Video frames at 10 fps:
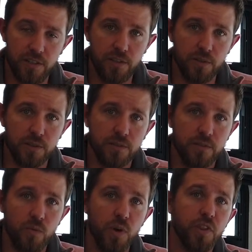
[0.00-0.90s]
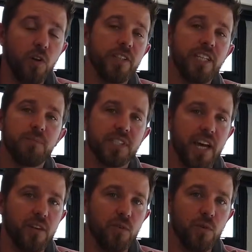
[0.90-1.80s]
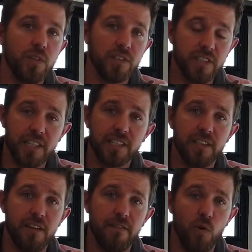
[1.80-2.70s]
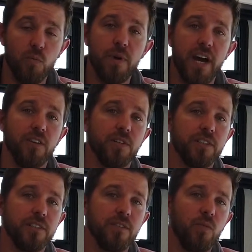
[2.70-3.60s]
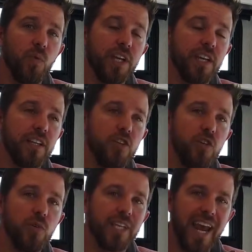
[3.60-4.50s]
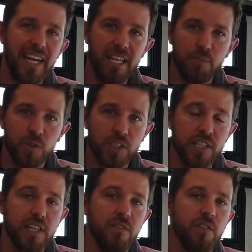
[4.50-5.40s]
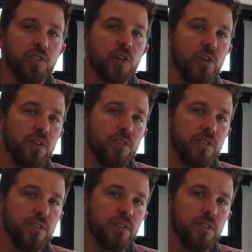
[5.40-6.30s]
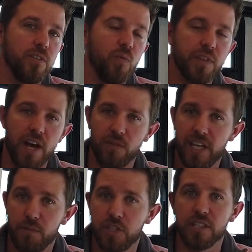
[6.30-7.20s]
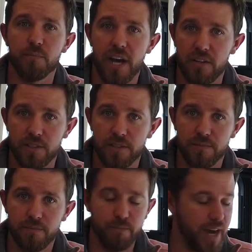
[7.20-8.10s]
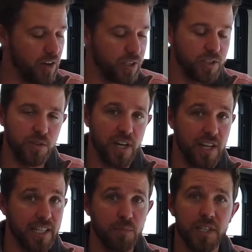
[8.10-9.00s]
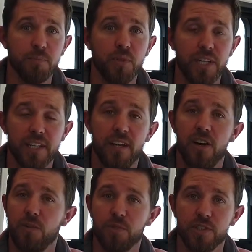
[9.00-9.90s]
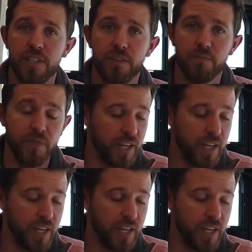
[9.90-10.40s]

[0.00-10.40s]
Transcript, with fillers: to use. With our deep cycle six volt batteries, we can use 80% of the charge without damaging the batteries. Batteries do not like to be depleted 100%.